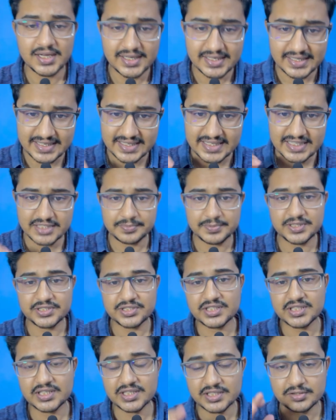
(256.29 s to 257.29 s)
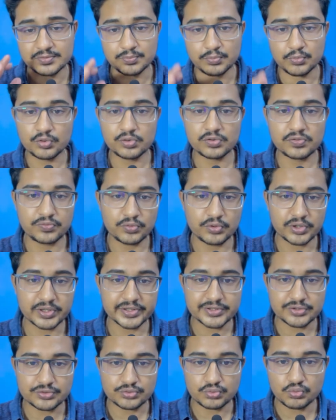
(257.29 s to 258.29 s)
NEET PG is more
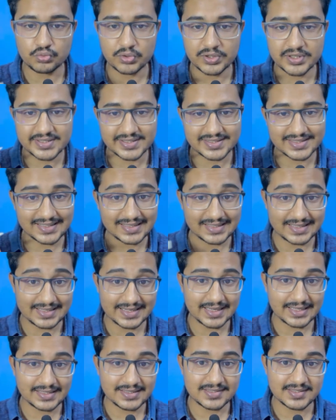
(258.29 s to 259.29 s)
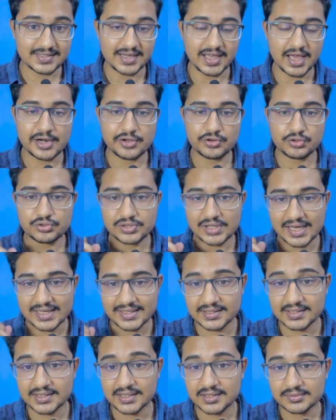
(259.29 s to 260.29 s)
focused towards the clinical scenarios
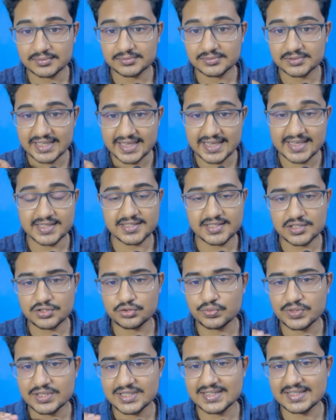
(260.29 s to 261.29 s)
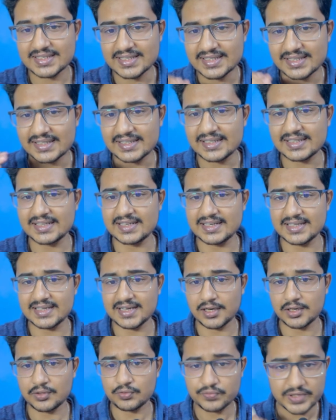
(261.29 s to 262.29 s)
and the cases we see in
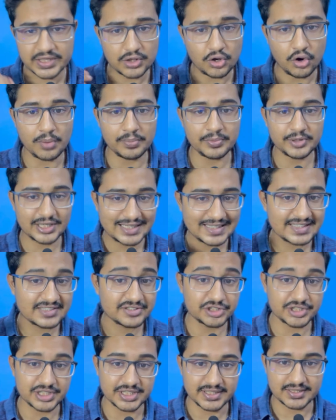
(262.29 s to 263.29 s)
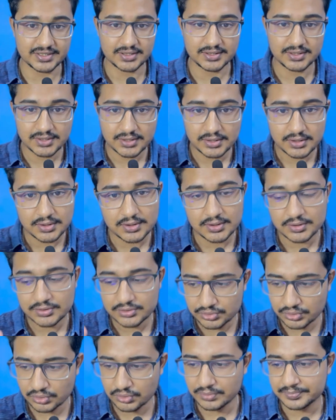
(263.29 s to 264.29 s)
India, we commonly treat.
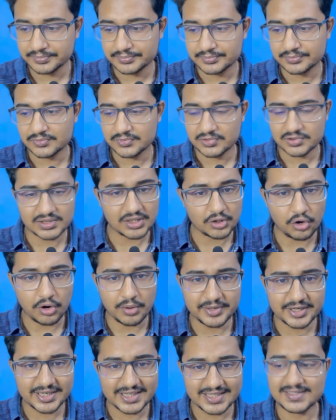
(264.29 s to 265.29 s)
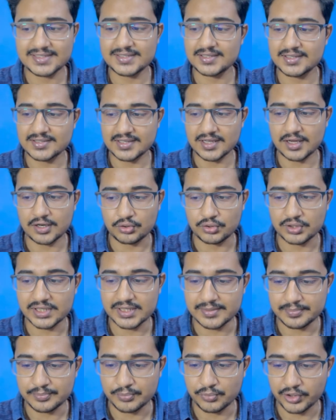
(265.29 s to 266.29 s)
So the common diseases are only
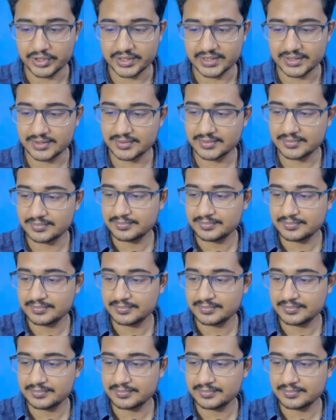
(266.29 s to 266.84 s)
important.